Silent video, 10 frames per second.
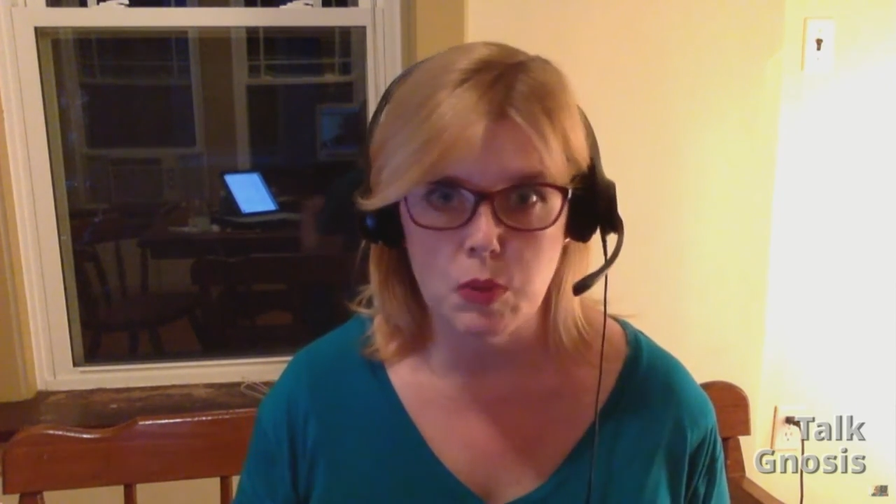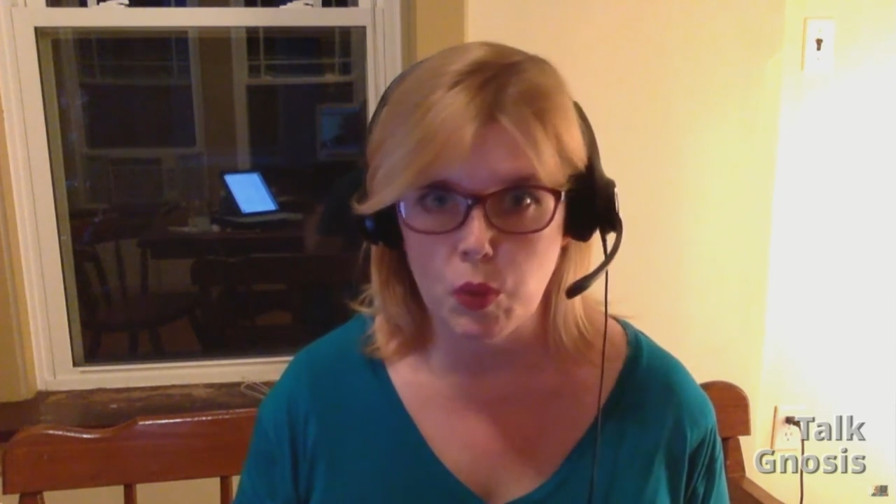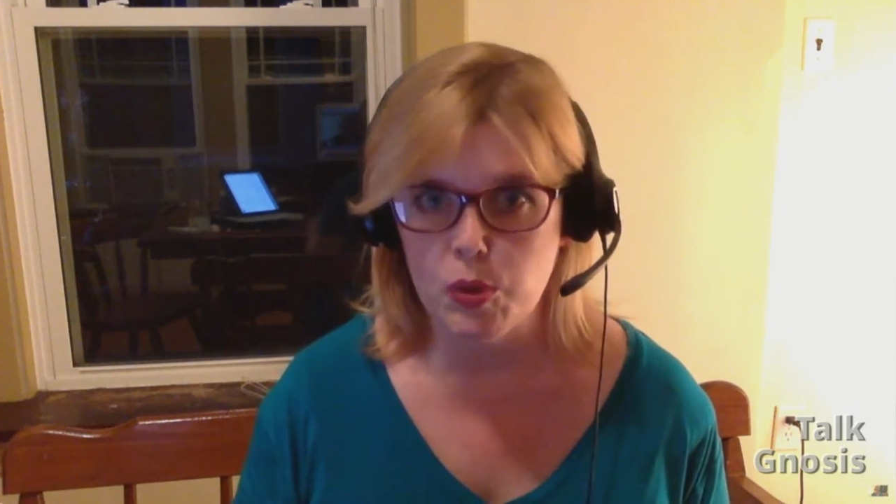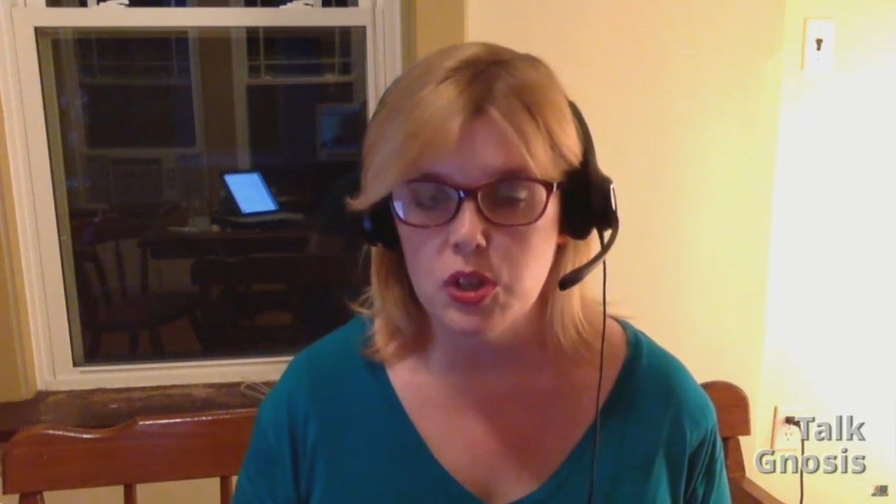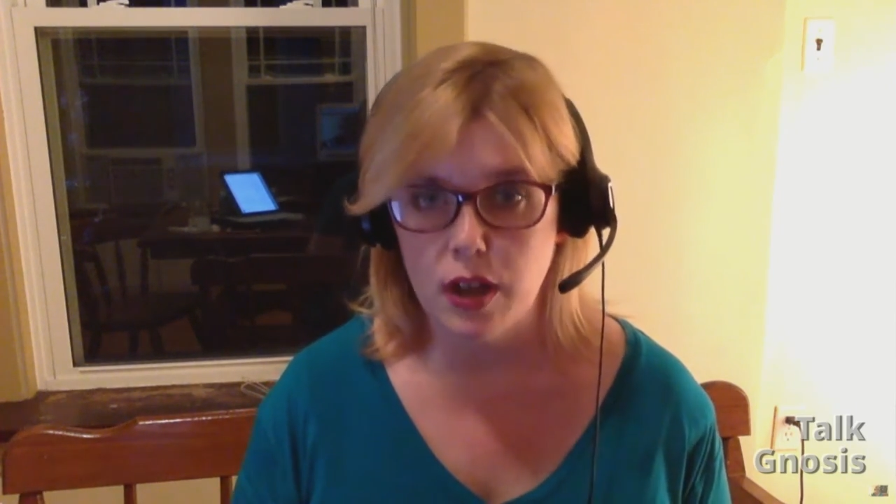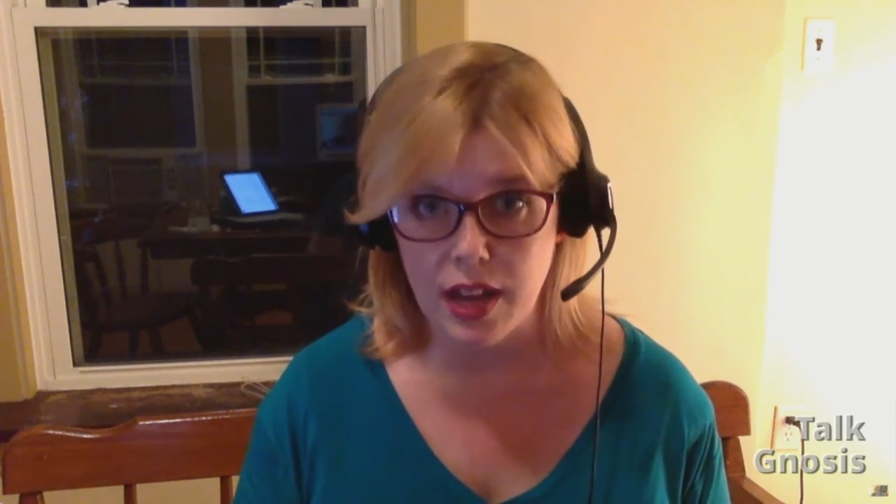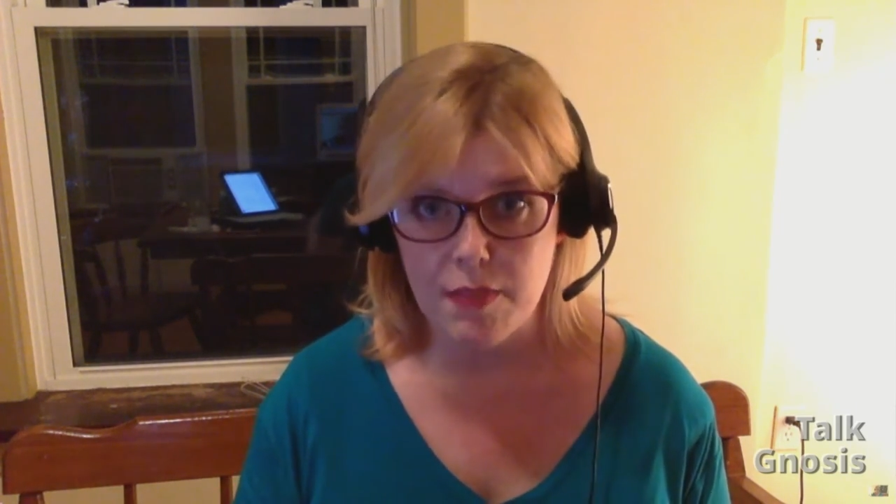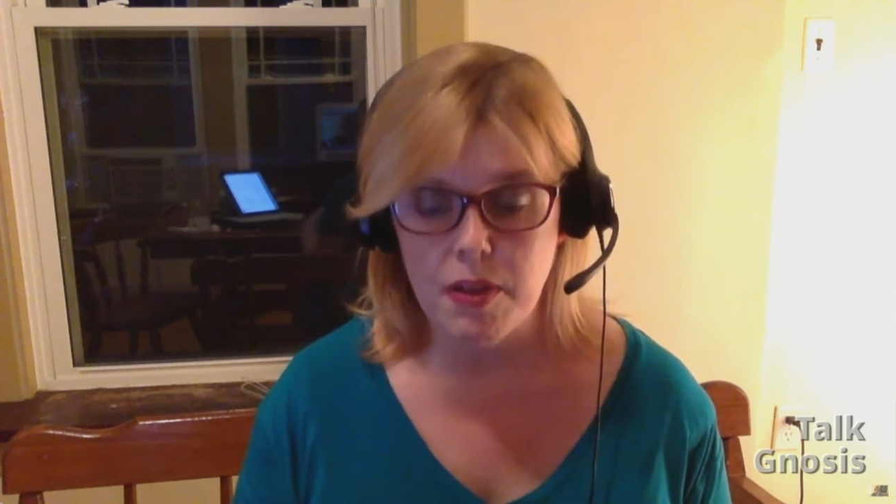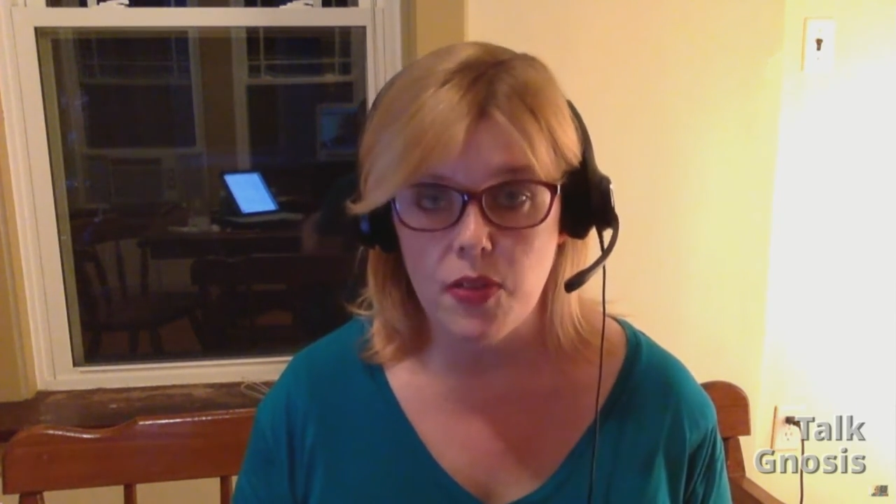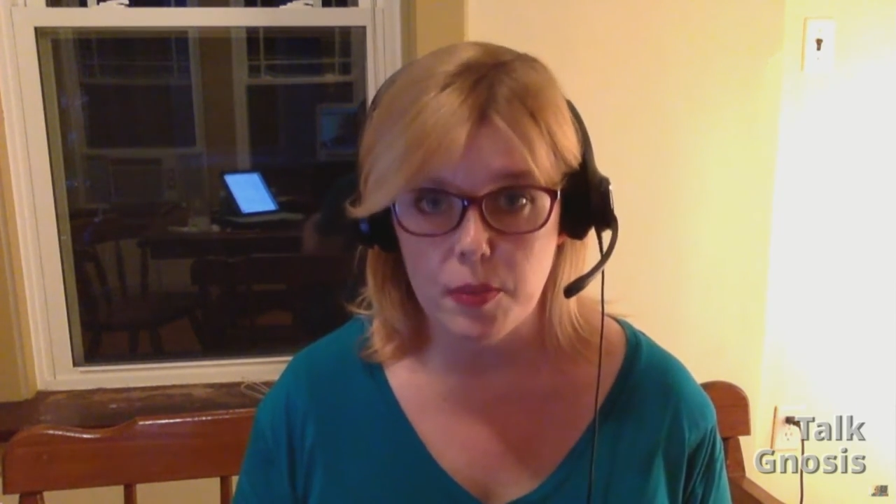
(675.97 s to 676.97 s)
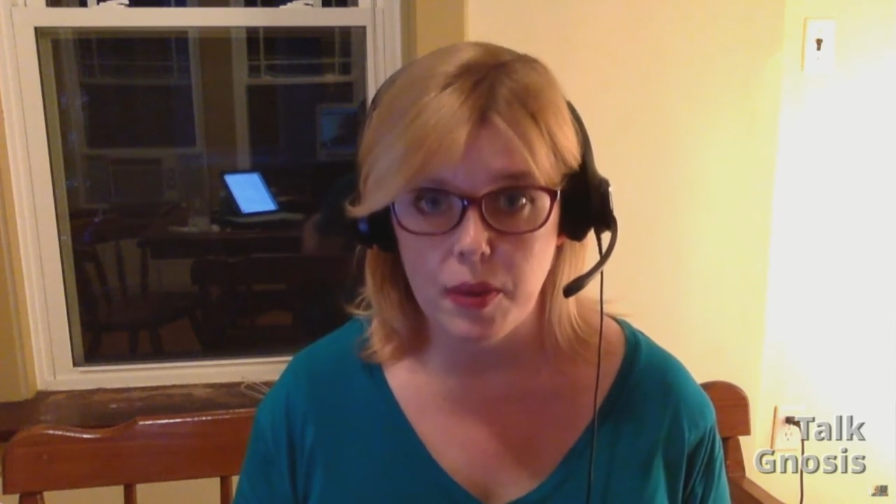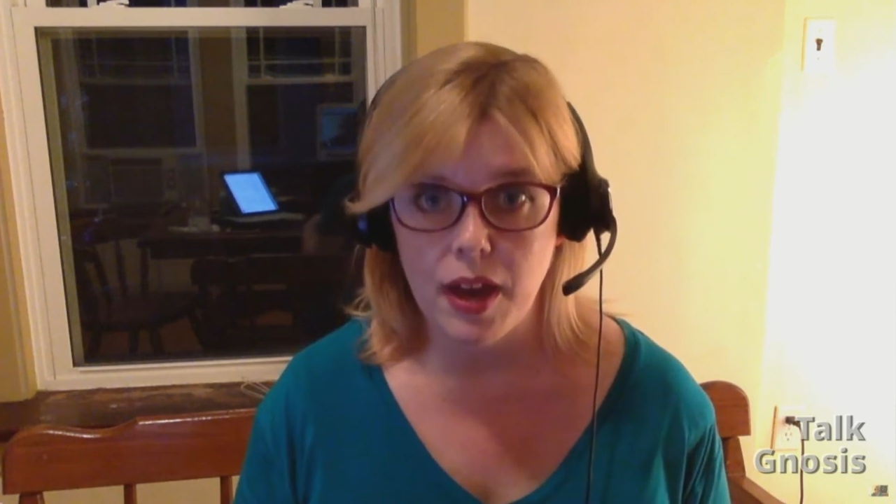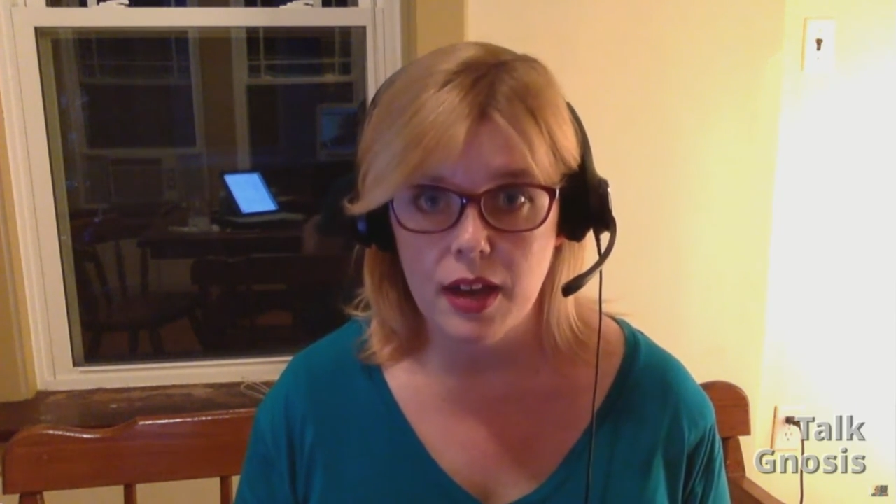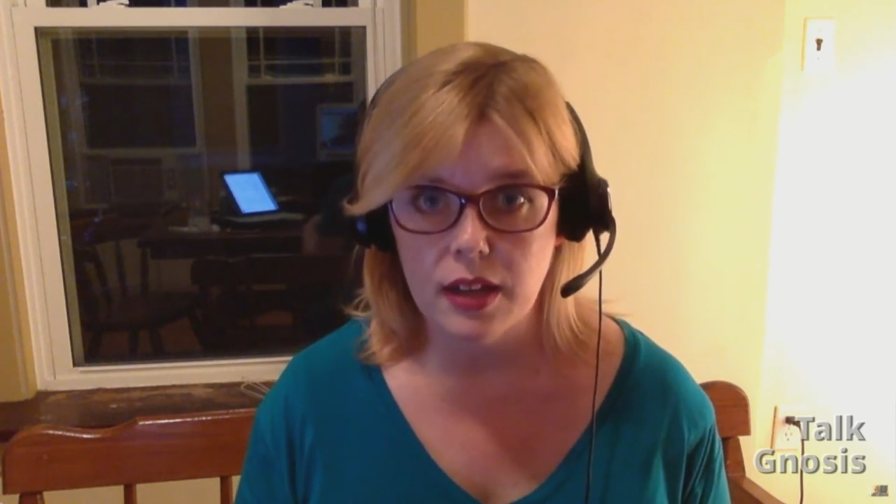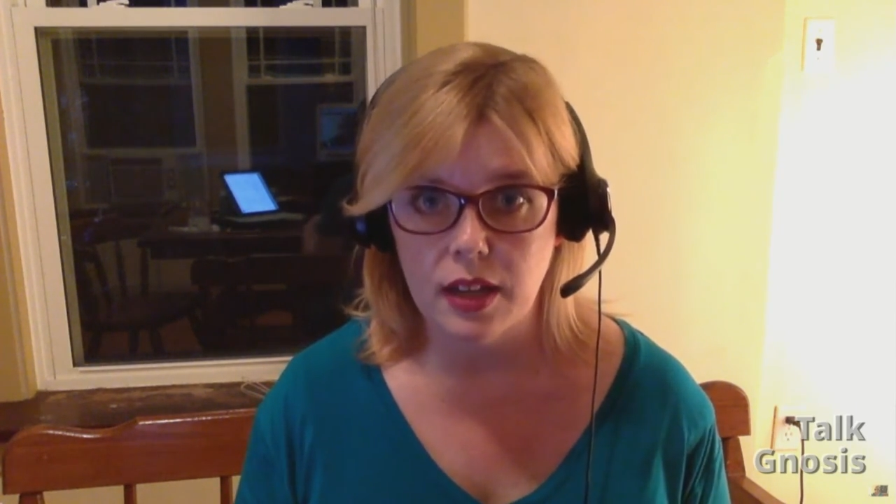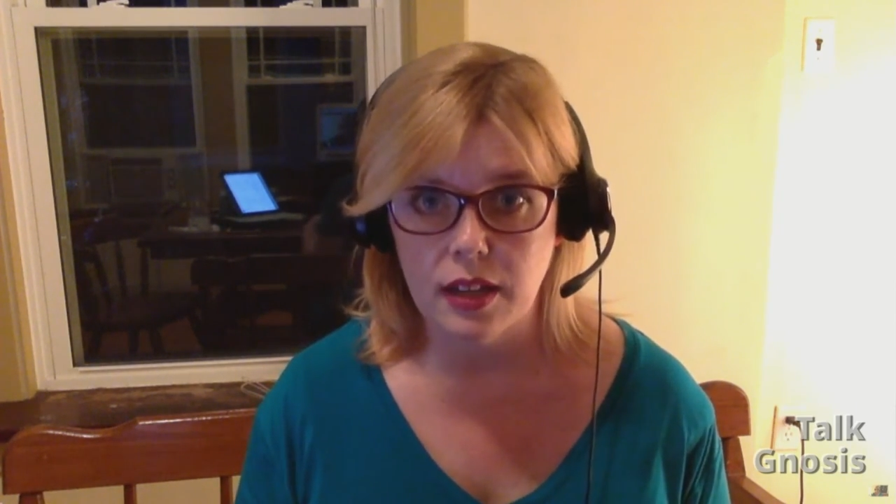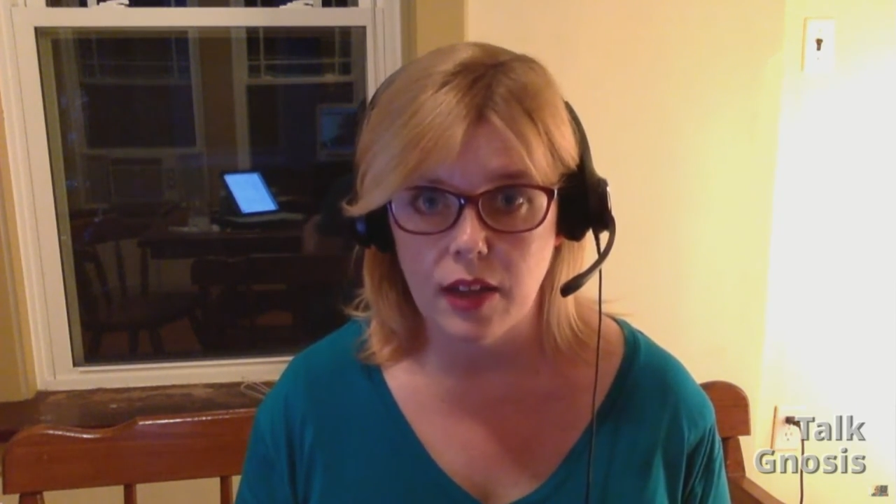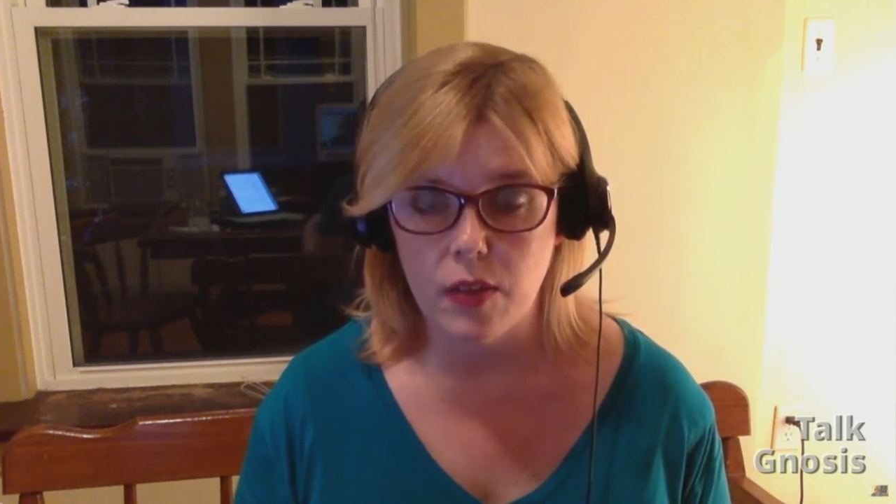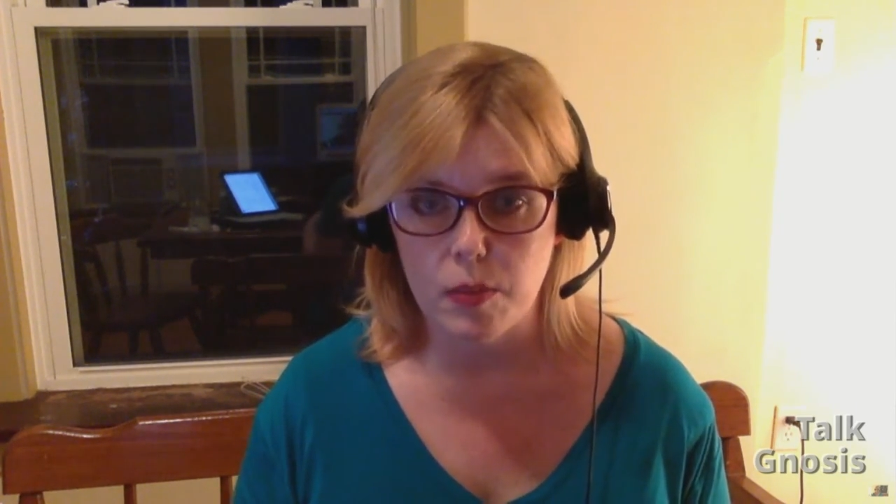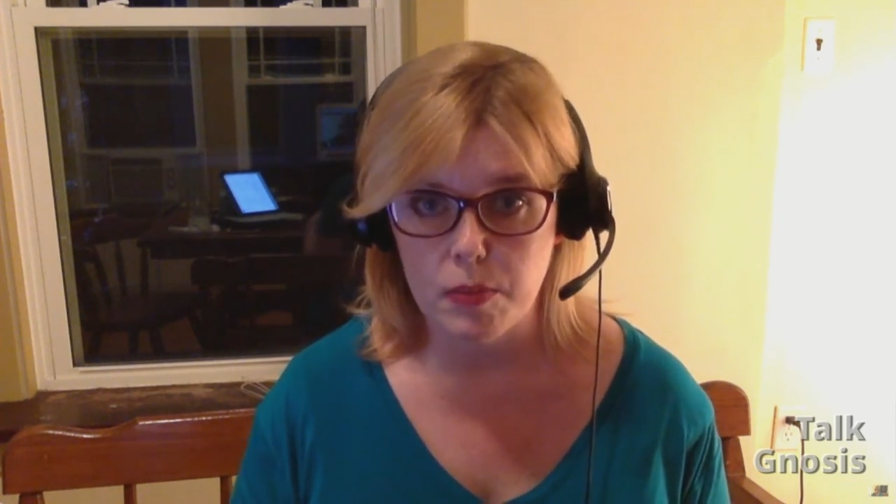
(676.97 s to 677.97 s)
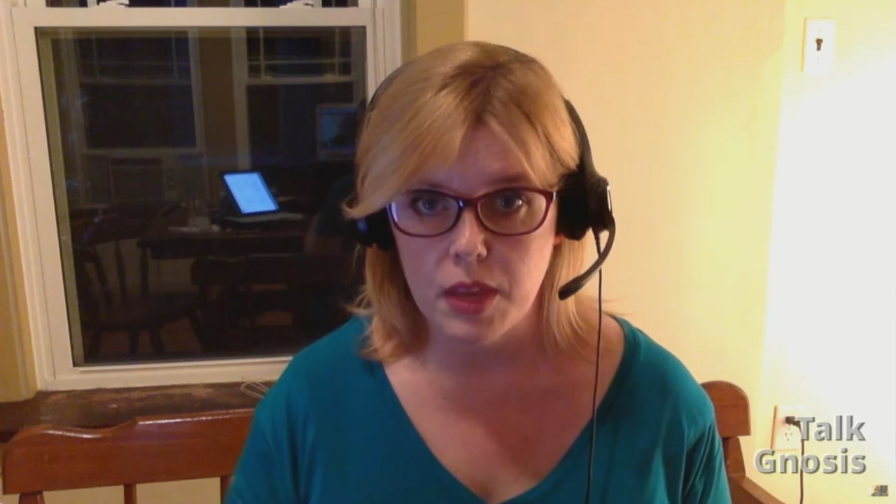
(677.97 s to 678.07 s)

But when we're talking about the body and how the